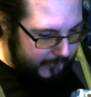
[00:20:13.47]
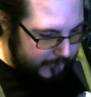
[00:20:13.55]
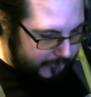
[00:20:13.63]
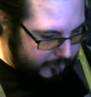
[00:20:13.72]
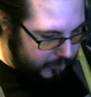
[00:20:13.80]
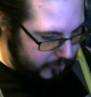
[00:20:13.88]

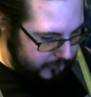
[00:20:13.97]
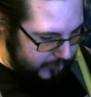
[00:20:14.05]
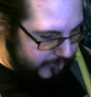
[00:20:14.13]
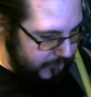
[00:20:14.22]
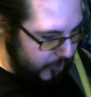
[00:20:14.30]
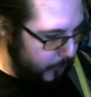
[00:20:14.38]
It's just
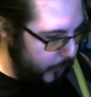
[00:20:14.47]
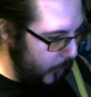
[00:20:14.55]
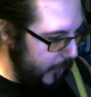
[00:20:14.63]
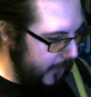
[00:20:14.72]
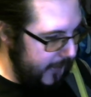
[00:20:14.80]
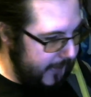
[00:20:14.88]
at some
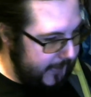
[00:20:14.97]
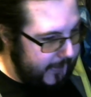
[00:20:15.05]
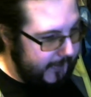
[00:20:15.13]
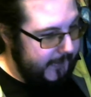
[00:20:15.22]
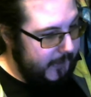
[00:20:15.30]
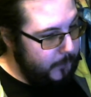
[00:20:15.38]
point I
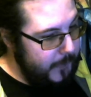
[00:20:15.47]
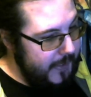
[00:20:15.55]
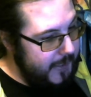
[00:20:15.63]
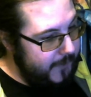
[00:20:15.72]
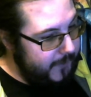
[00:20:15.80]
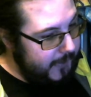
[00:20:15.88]
need a
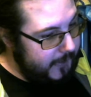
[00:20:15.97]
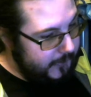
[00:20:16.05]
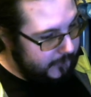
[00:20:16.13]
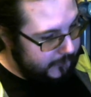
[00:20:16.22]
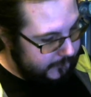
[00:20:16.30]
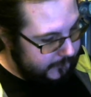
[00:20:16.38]
bearing.
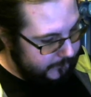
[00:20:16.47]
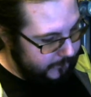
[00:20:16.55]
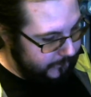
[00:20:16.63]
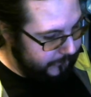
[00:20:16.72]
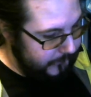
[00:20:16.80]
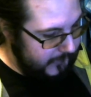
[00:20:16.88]

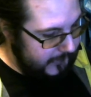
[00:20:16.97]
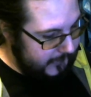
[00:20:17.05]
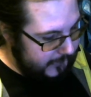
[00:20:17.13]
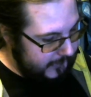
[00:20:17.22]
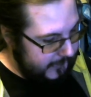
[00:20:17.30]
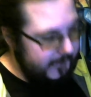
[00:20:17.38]

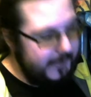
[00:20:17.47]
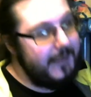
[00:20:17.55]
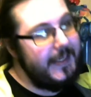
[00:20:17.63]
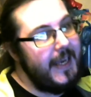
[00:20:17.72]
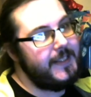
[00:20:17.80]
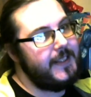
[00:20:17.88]
And
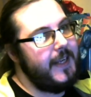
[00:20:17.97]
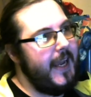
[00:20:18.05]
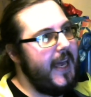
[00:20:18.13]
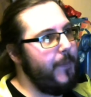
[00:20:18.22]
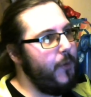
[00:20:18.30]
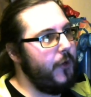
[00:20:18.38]
yes, I
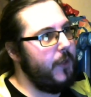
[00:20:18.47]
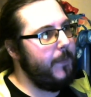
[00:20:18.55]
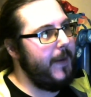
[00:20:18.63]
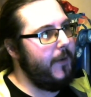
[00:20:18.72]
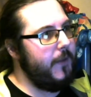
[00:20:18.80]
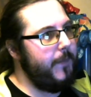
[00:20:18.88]
am on
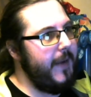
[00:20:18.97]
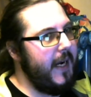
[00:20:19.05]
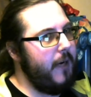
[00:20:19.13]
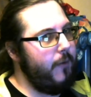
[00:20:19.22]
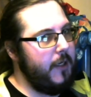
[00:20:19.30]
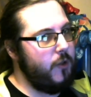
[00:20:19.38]
about the
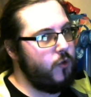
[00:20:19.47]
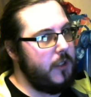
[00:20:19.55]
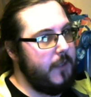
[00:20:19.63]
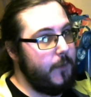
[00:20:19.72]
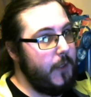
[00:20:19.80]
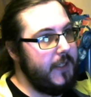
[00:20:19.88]
bearing
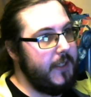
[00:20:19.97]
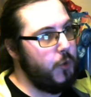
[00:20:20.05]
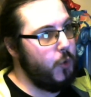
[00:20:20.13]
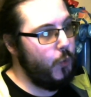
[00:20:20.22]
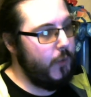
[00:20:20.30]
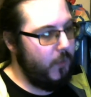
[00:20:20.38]
driver. I
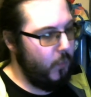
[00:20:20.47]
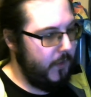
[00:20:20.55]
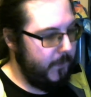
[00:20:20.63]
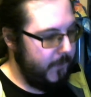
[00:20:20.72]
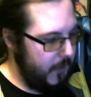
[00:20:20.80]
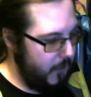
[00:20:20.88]
do need one
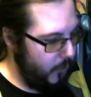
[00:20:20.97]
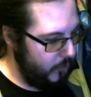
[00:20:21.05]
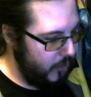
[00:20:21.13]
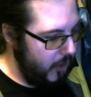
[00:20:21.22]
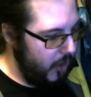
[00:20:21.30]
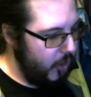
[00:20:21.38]
of those.
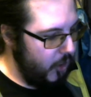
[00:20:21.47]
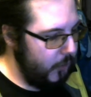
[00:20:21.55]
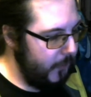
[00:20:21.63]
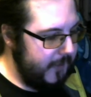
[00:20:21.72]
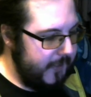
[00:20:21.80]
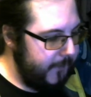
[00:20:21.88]
Or
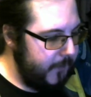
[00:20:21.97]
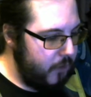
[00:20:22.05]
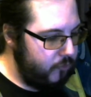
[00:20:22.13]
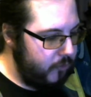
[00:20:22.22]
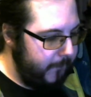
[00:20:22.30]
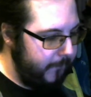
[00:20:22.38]
even a
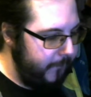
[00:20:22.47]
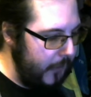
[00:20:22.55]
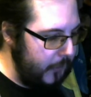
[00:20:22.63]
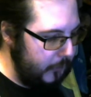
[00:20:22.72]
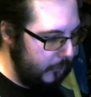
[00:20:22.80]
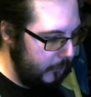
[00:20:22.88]

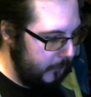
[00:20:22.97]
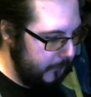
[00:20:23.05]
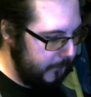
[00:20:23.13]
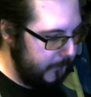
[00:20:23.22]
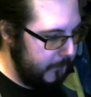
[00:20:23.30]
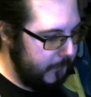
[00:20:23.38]
revolve.